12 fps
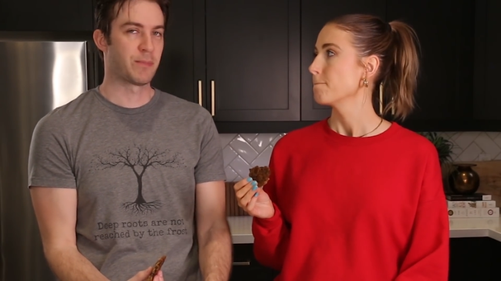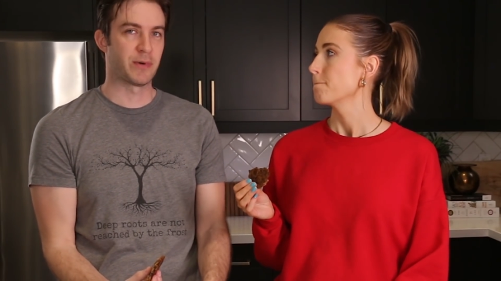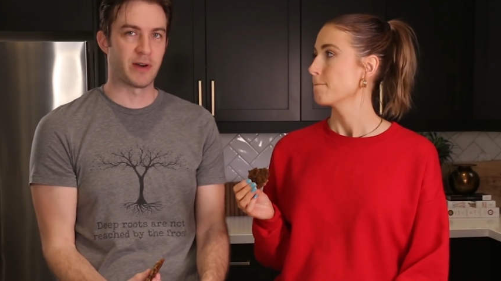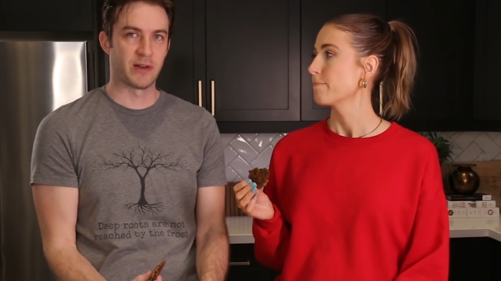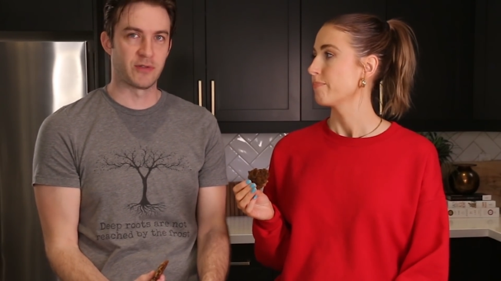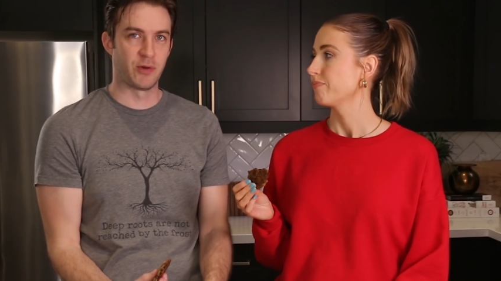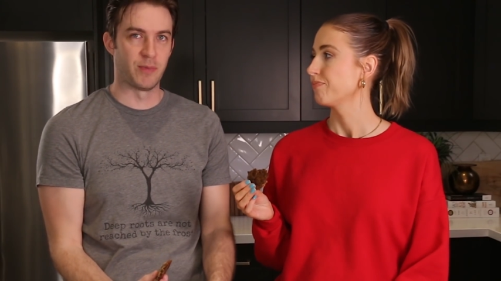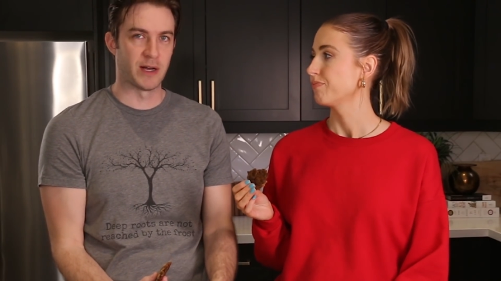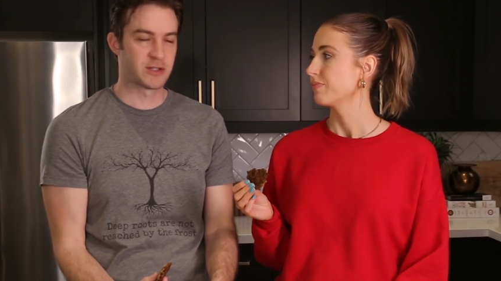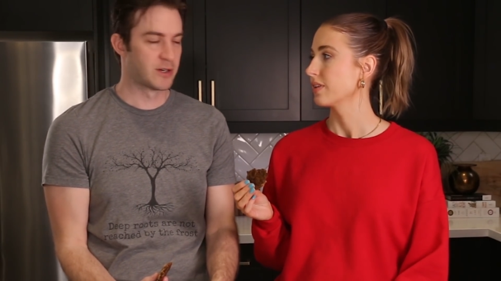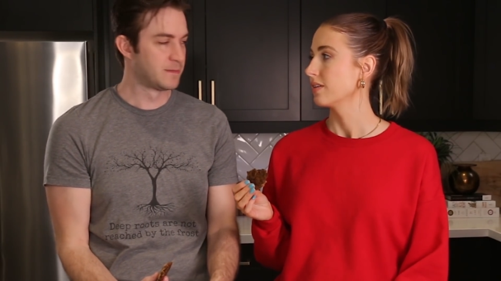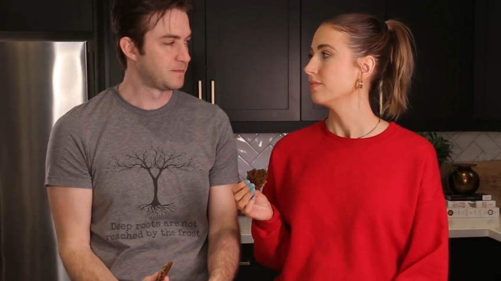Speaker 1: but not too
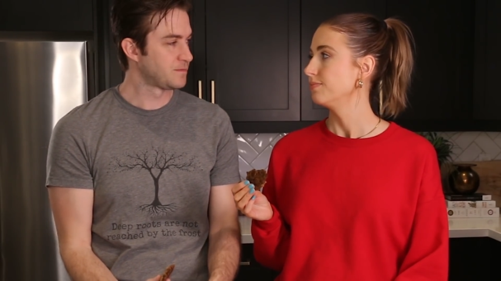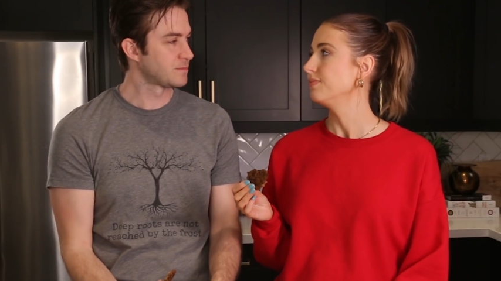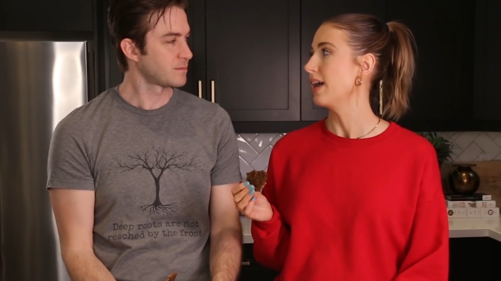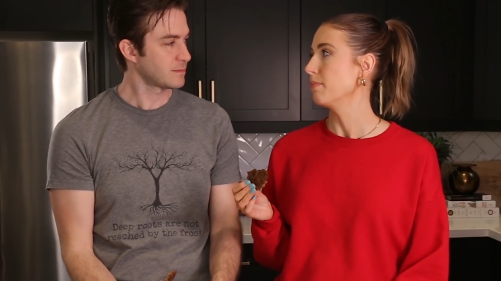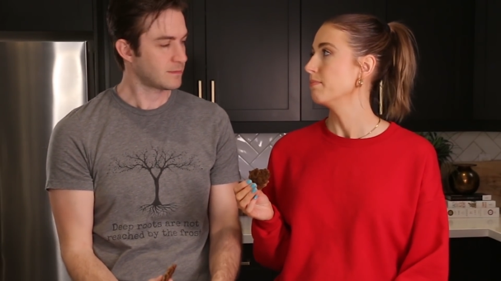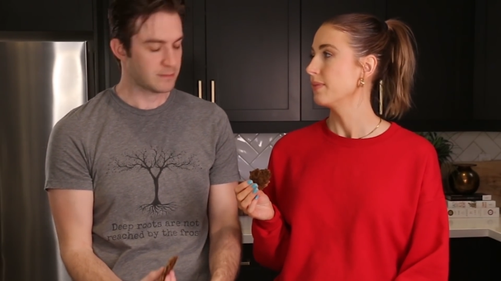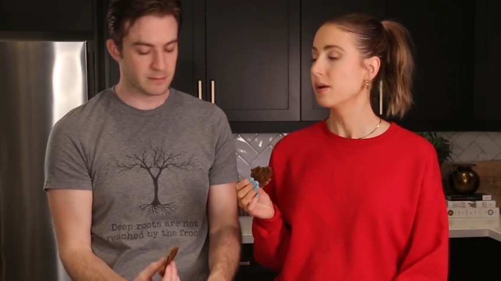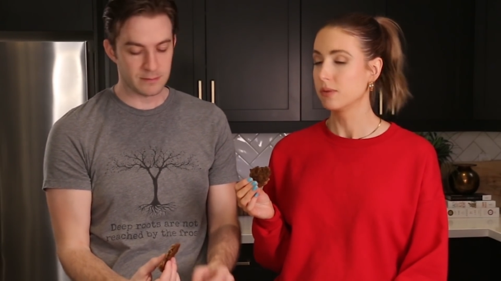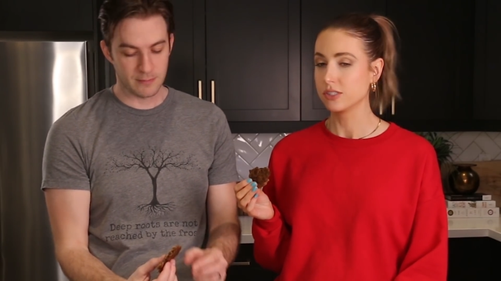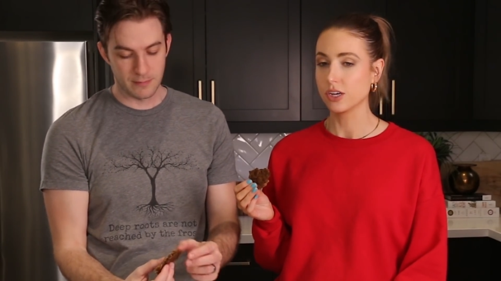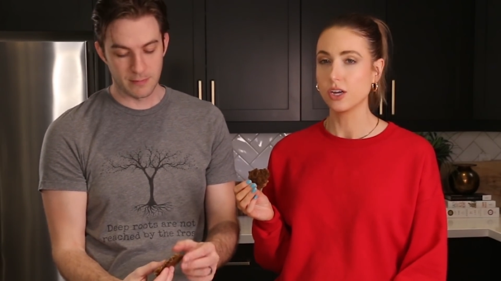much. Yeah, it was